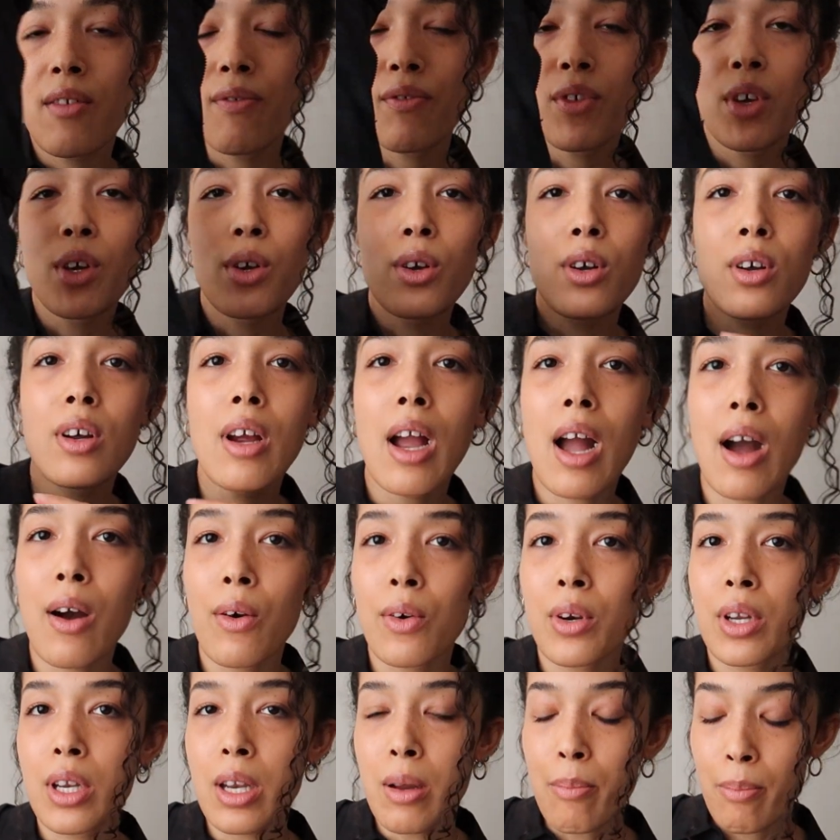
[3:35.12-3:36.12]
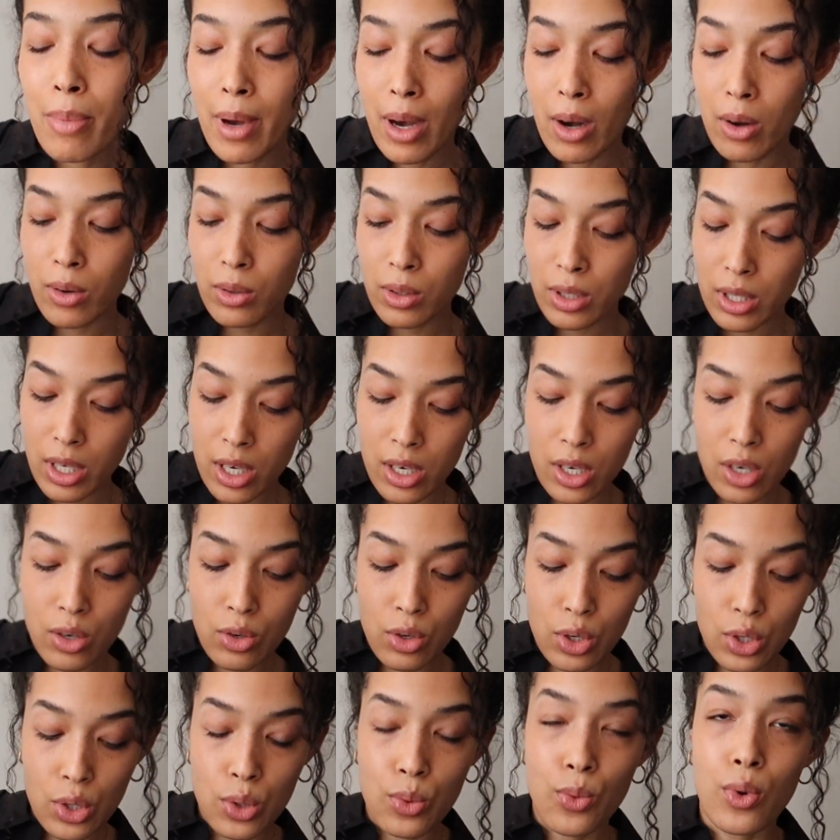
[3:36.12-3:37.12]
if you're out and about and you
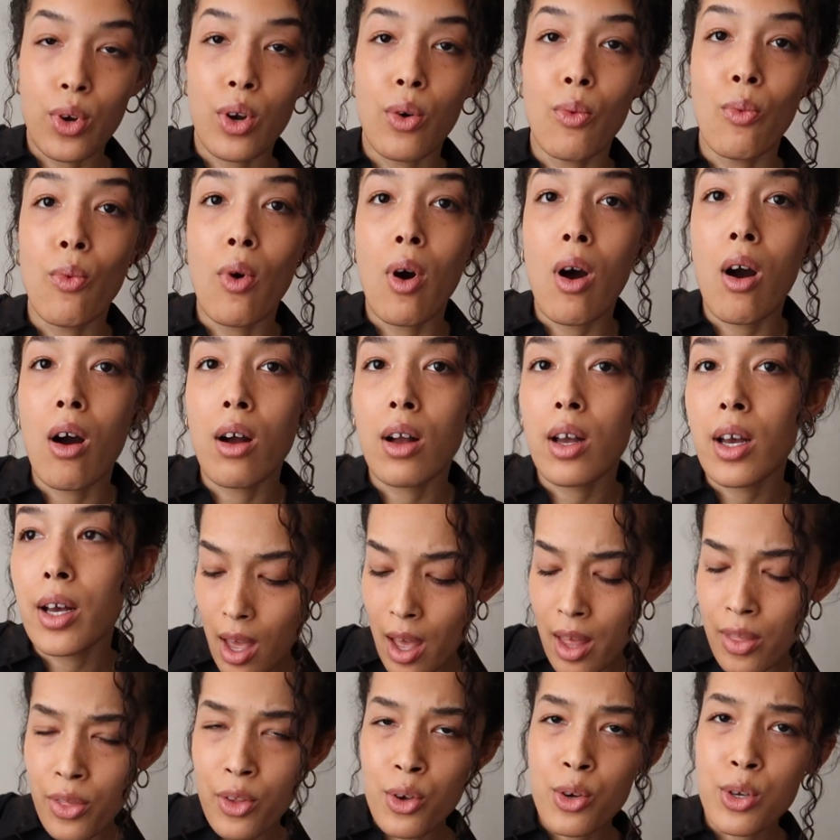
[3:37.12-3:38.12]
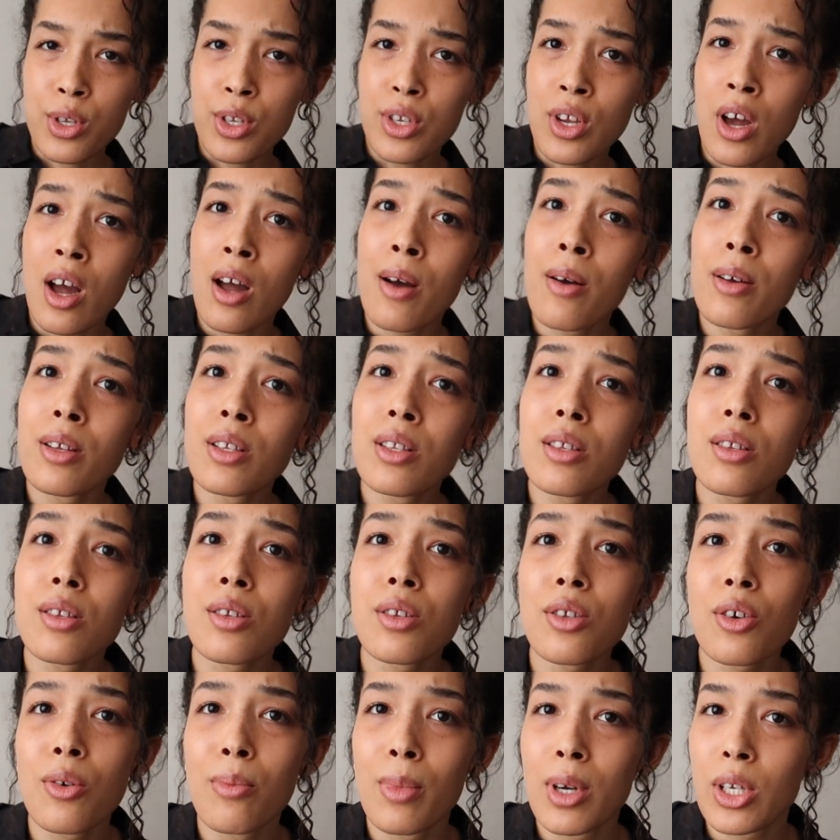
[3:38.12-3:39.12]
just want to walk and there's not
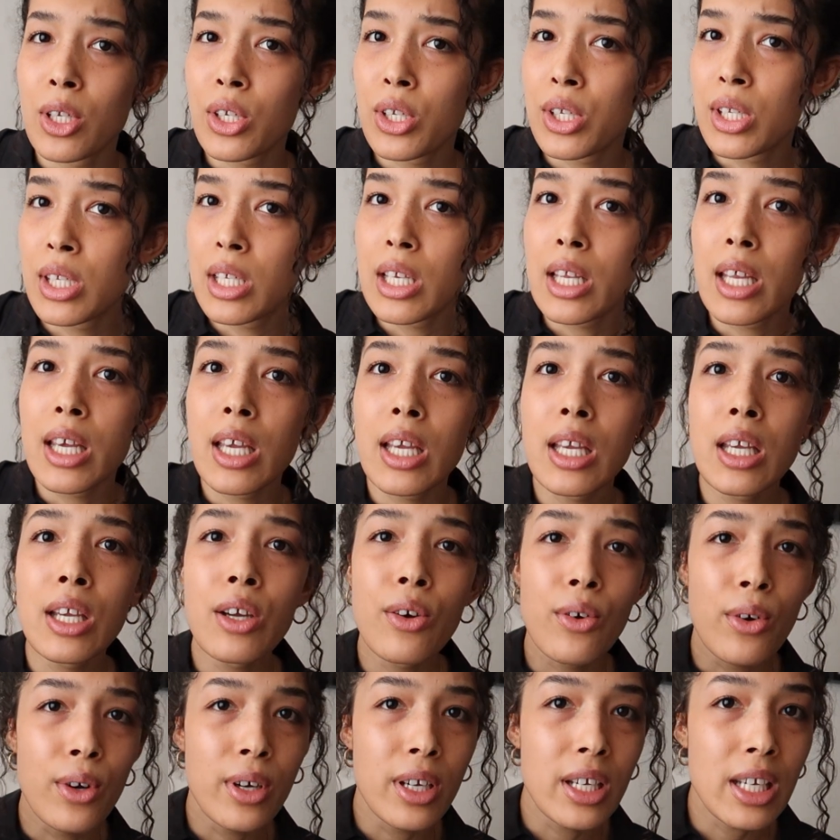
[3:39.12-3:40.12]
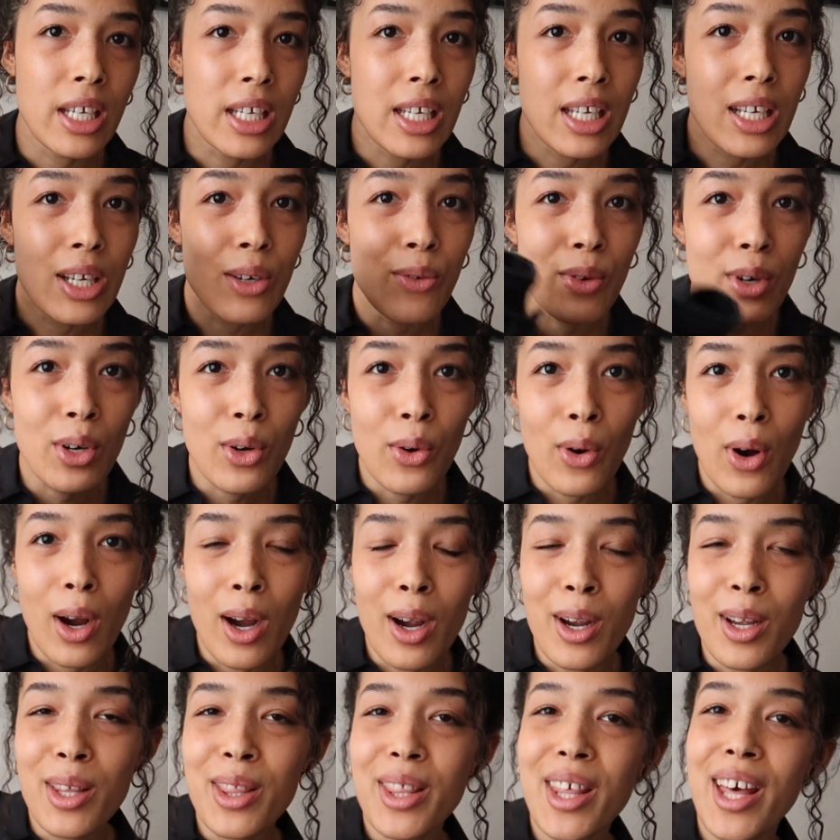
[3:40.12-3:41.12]
so much sitting or eating
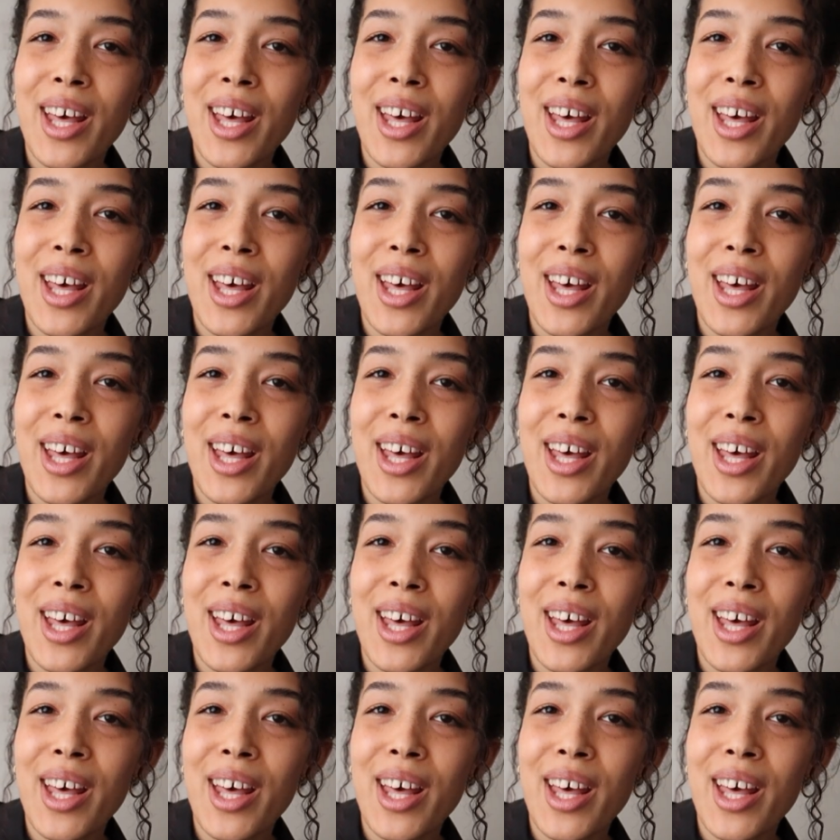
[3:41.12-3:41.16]
required,